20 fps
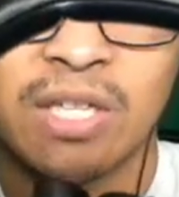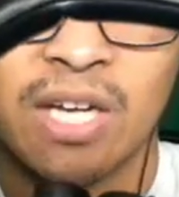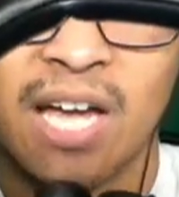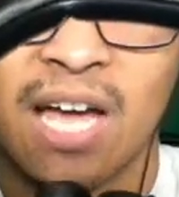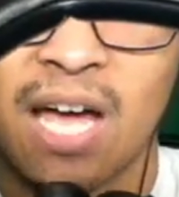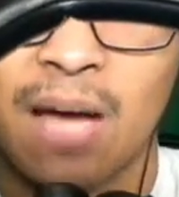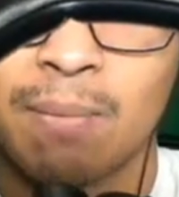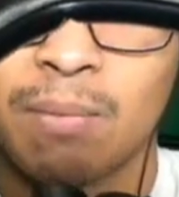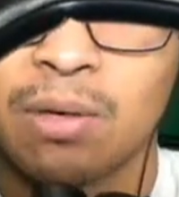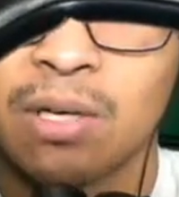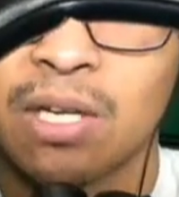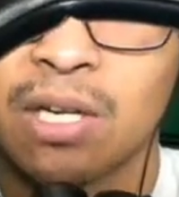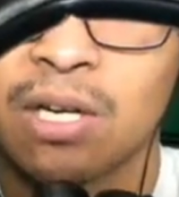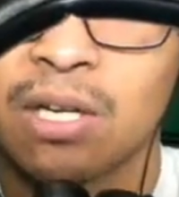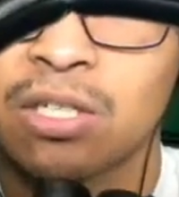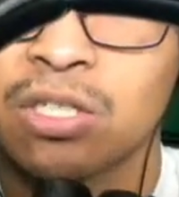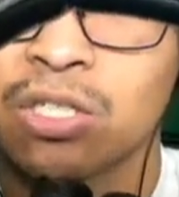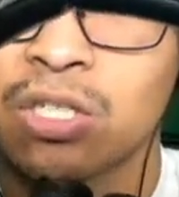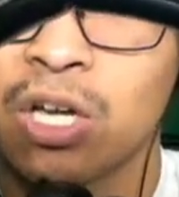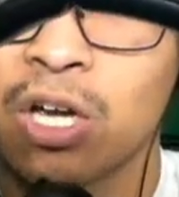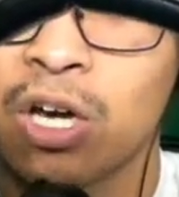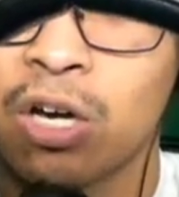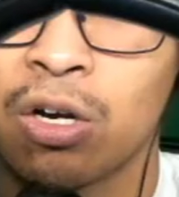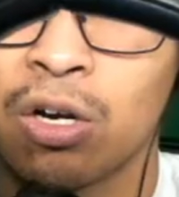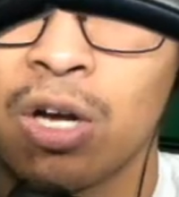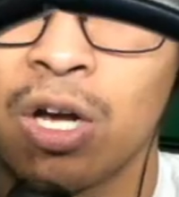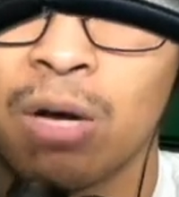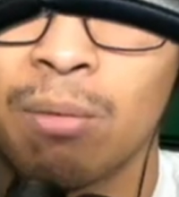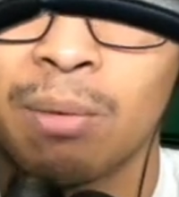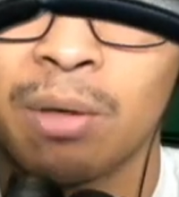to happen that I saw
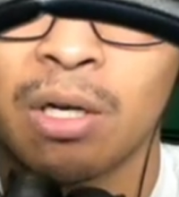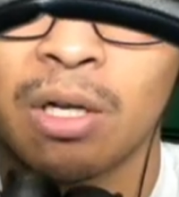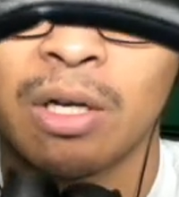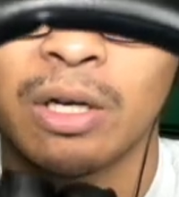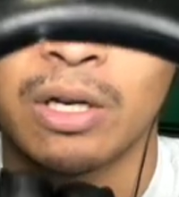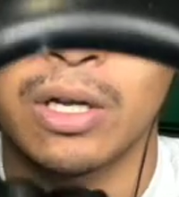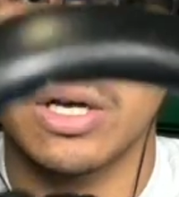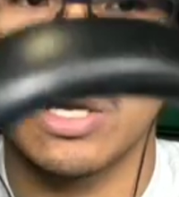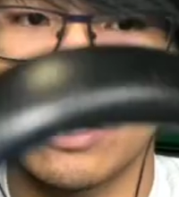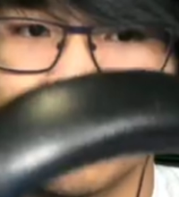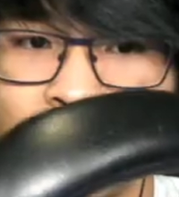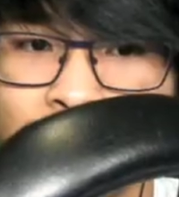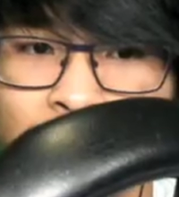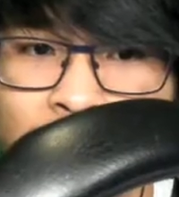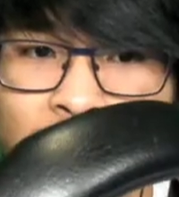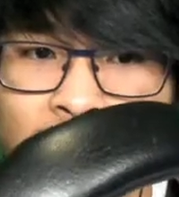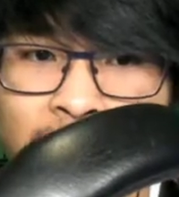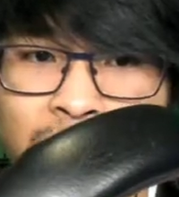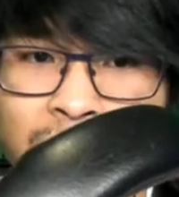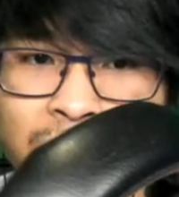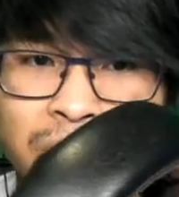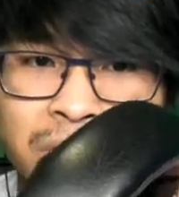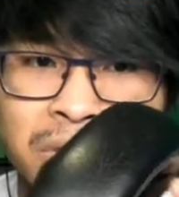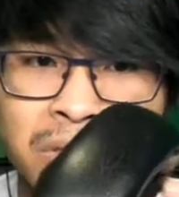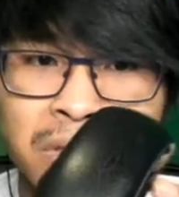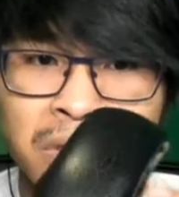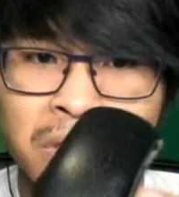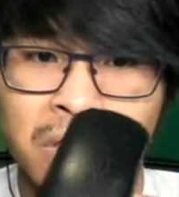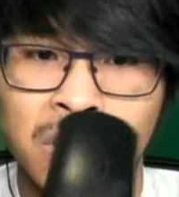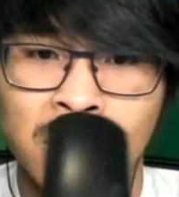common on other
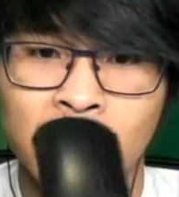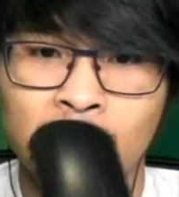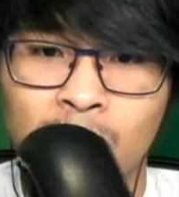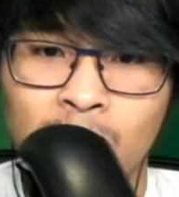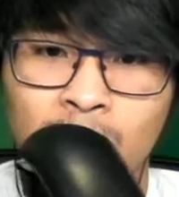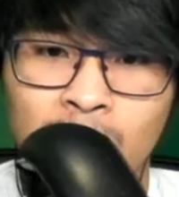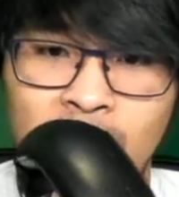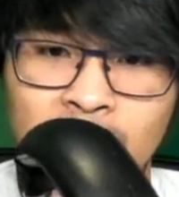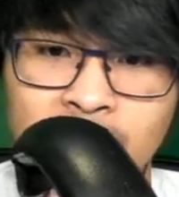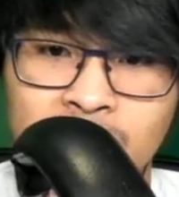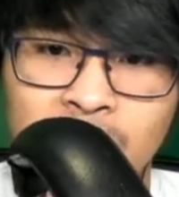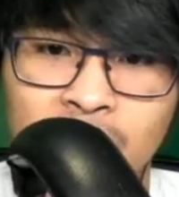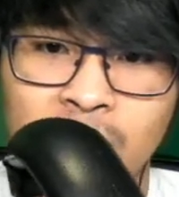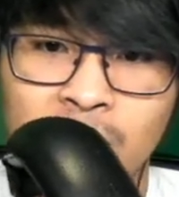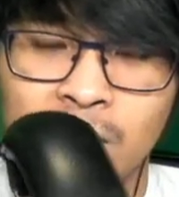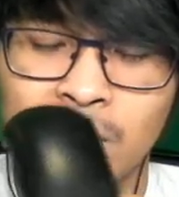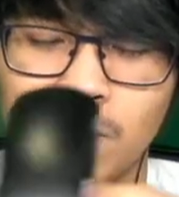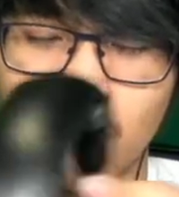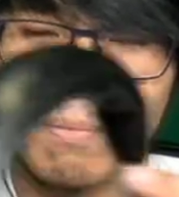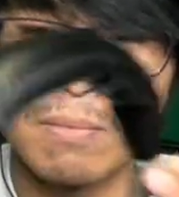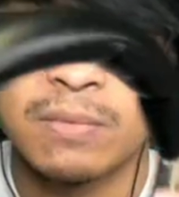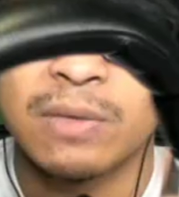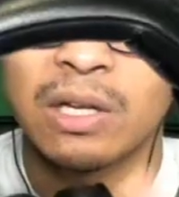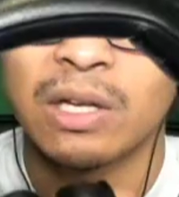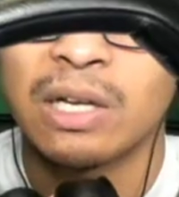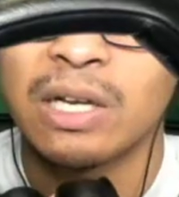models was the